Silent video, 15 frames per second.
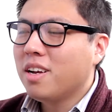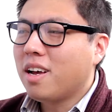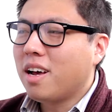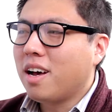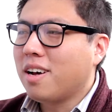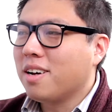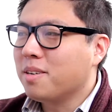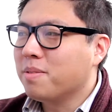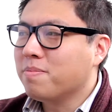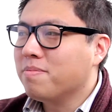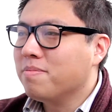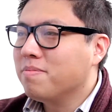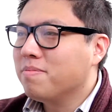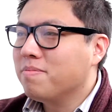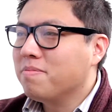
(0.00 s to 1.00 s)

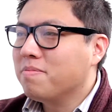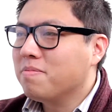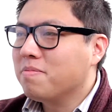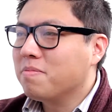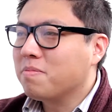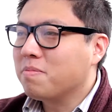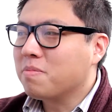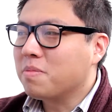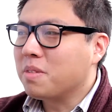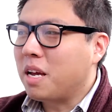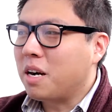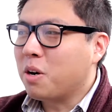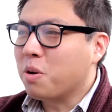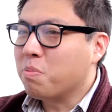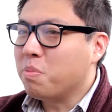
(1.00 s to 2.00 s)
I
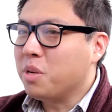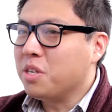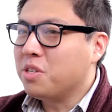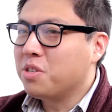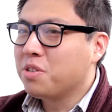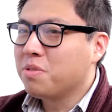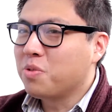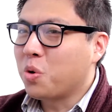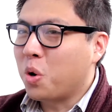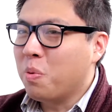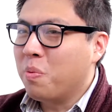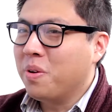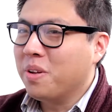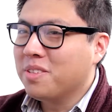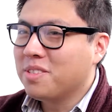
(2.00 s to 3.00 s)
don't know, beach
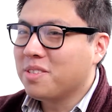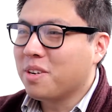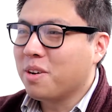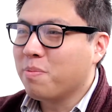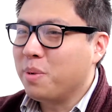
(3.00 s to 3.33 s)
tournaments,